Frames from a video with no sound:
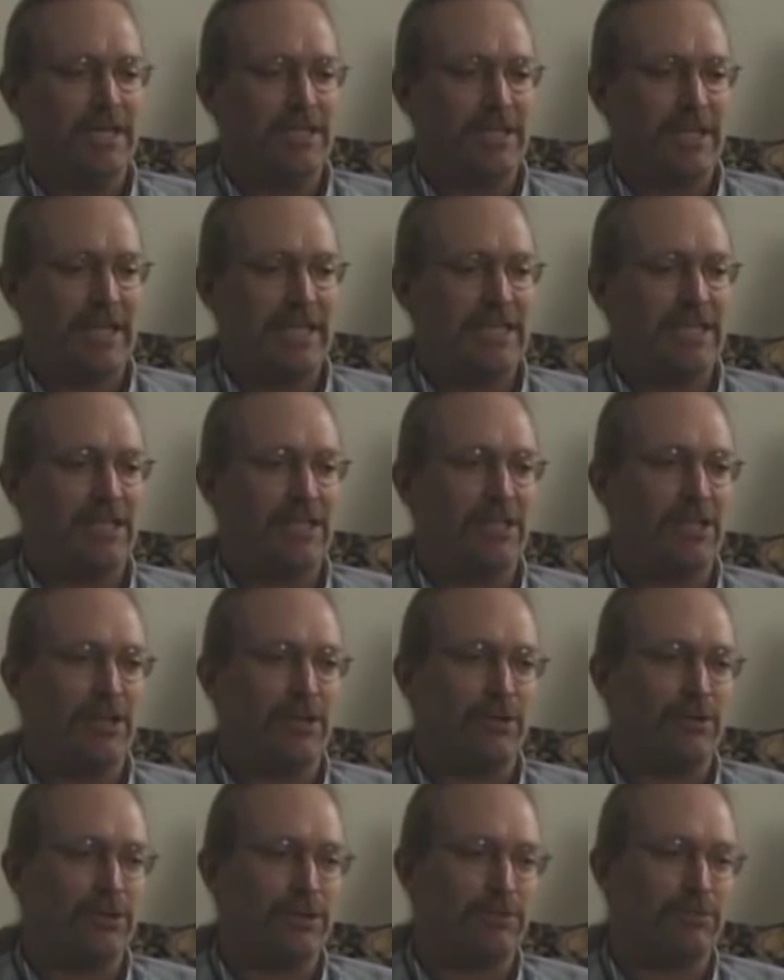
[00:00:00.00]
taking
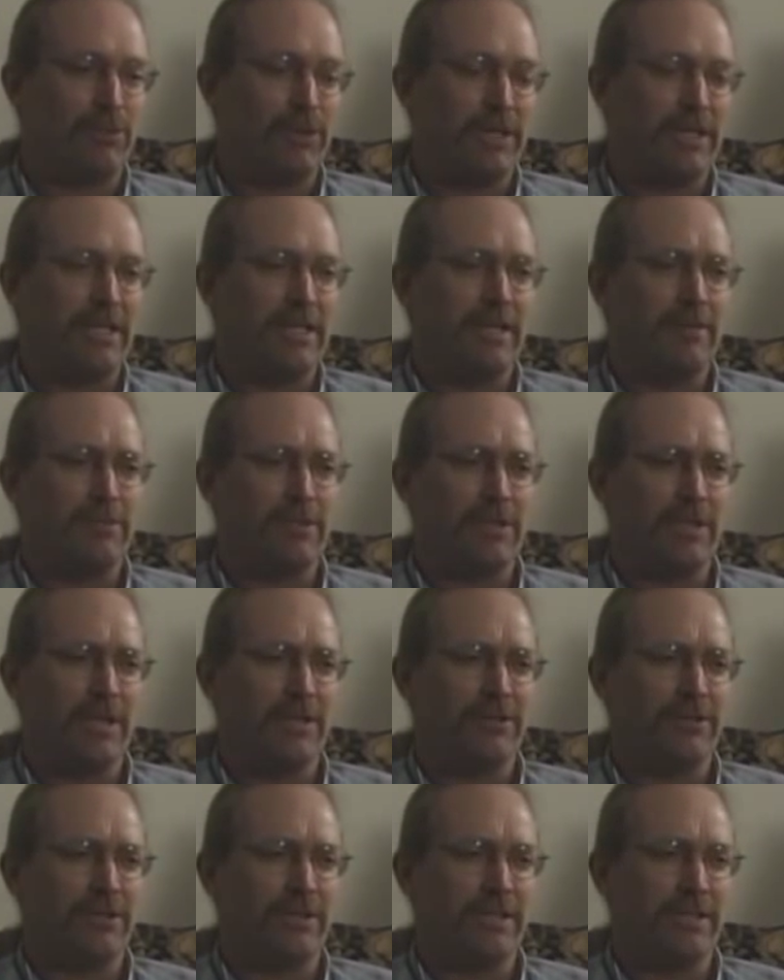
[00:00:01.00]
those and bringing them
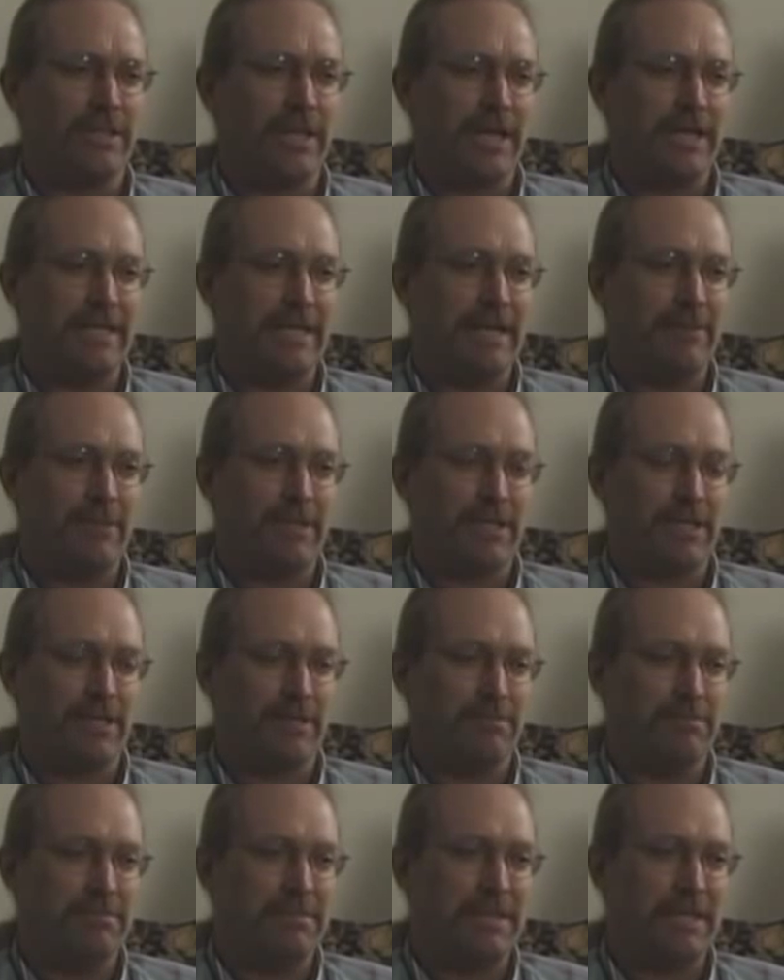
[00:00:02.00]
together in a
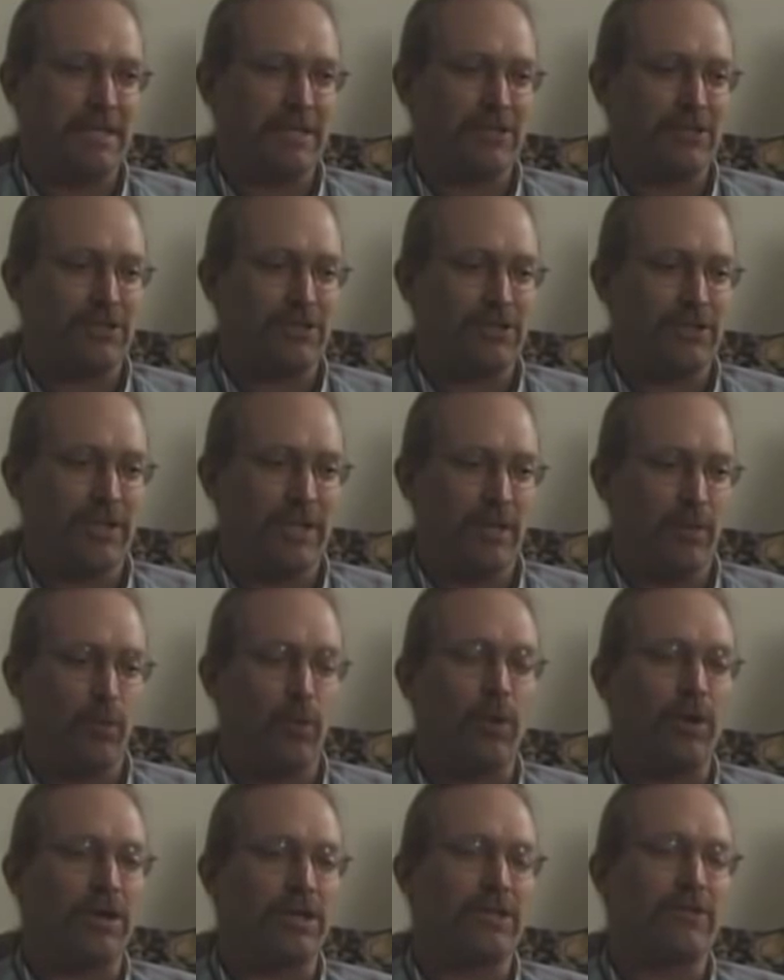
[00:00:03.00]
dynamic mix that
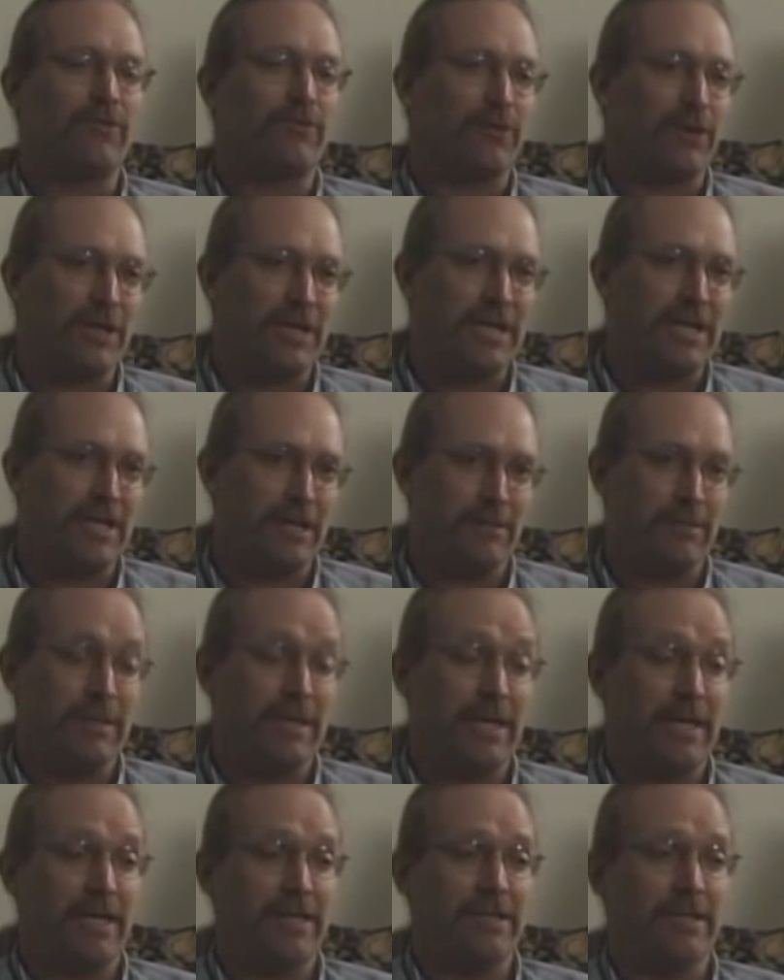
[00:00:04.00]
worked for him
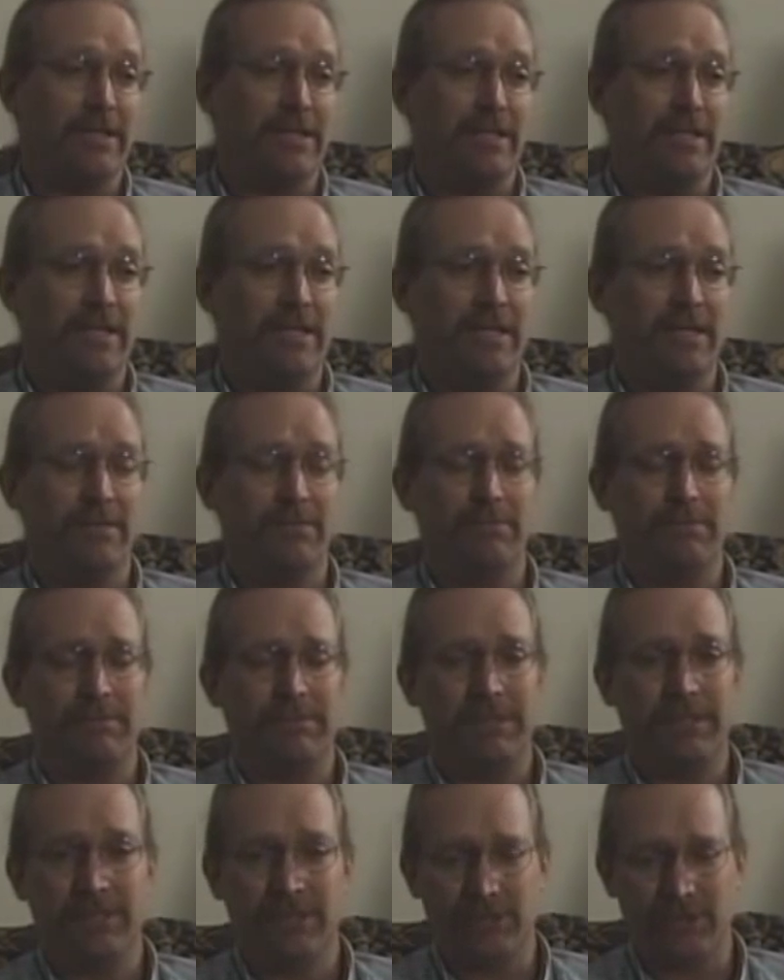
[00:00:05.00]
and that he
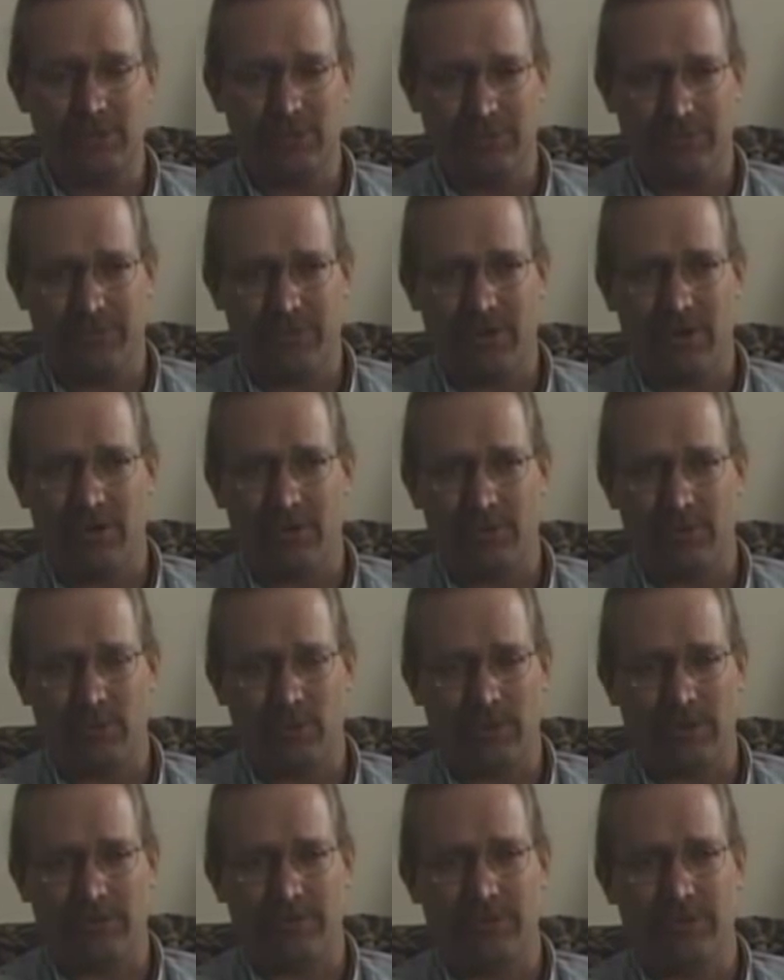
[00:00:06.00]
appears to have thought would
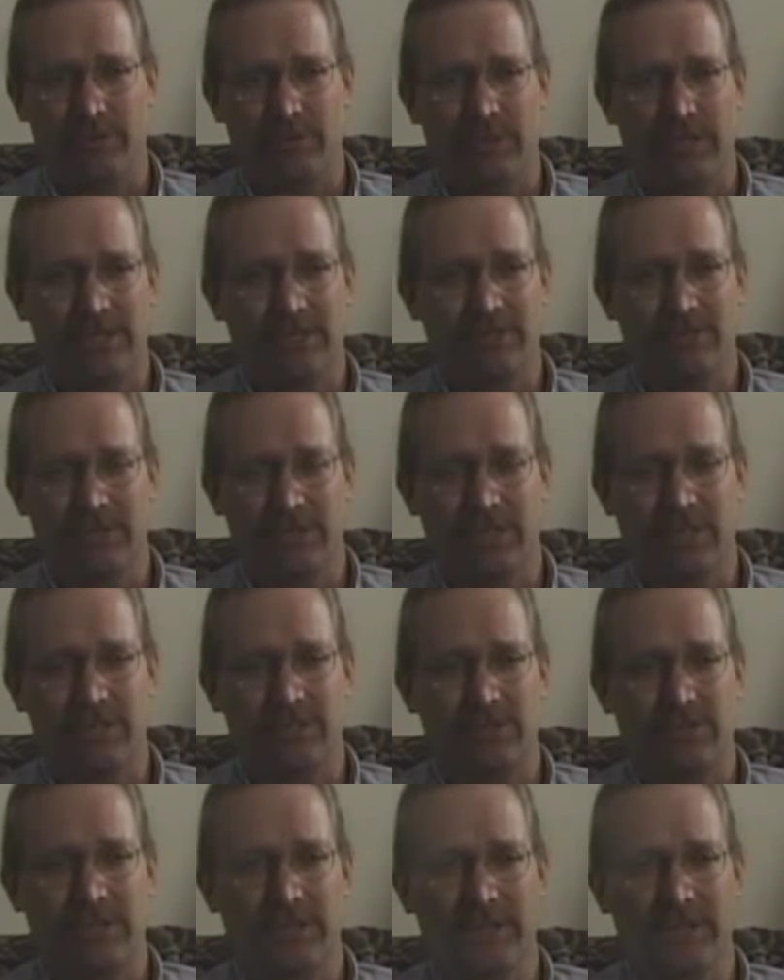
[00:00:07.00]
work for the rest of the country.